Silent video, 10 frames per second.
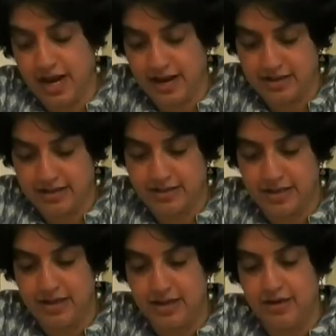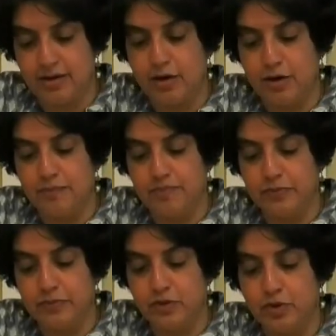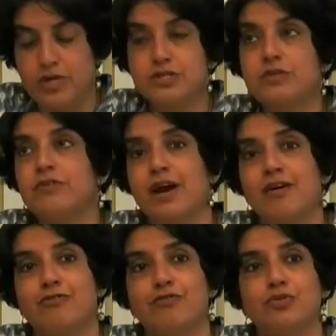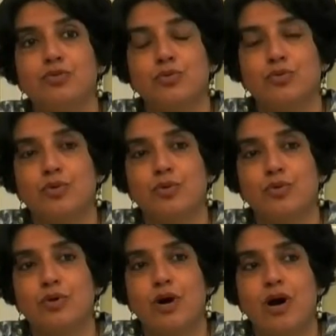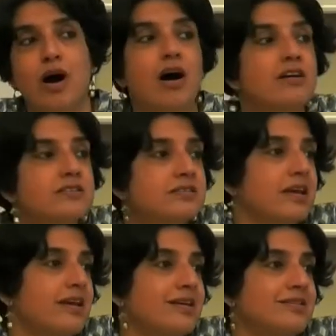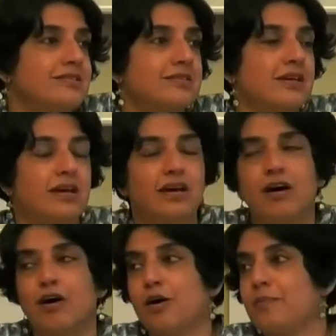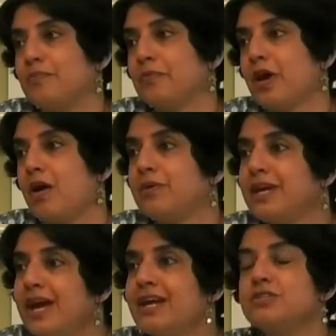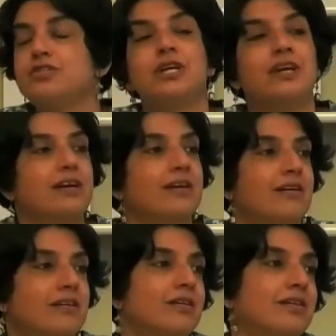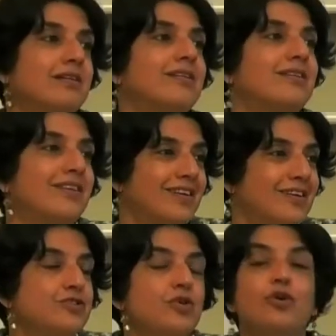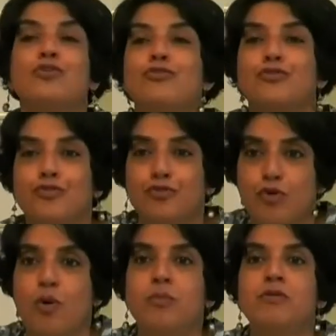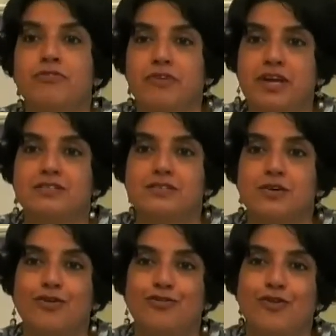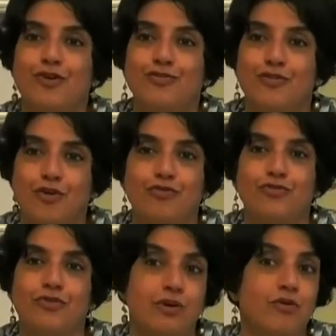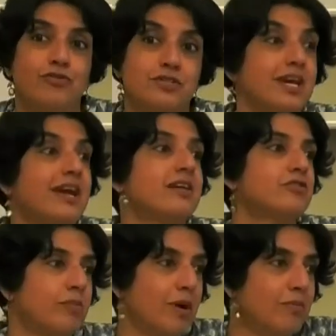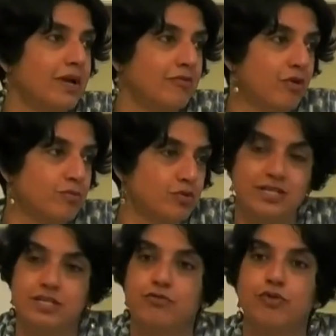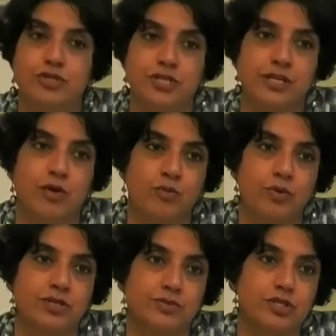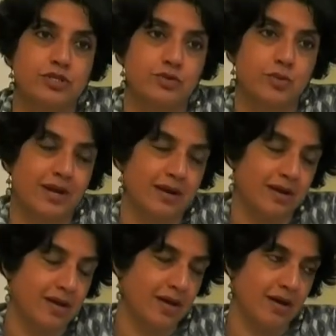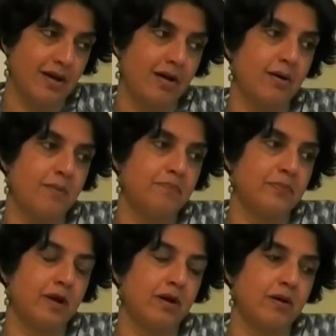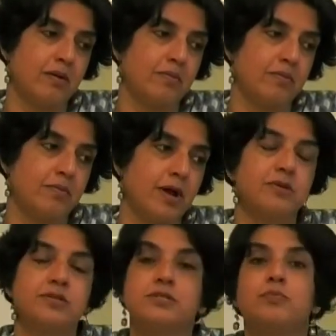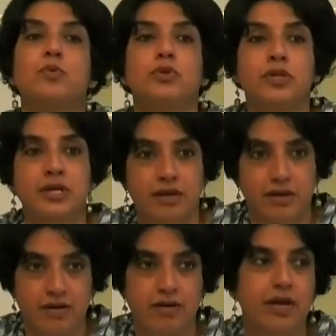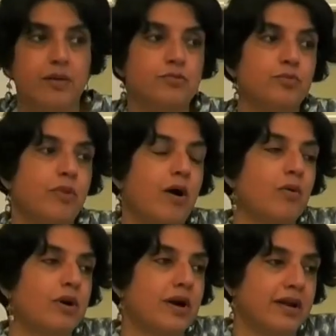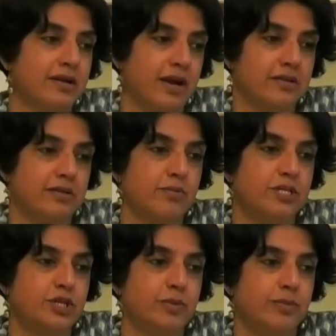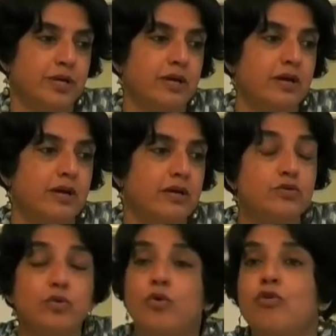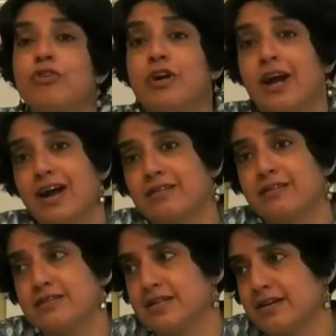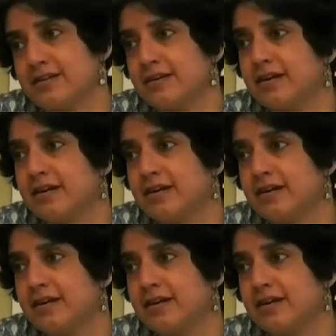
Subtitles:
And the question we have to ask is, are we entering a sort of formal phase of the Second Republic from 2014 onwards, which is when Prime Minister Modi came to power and the BJP took over at the center.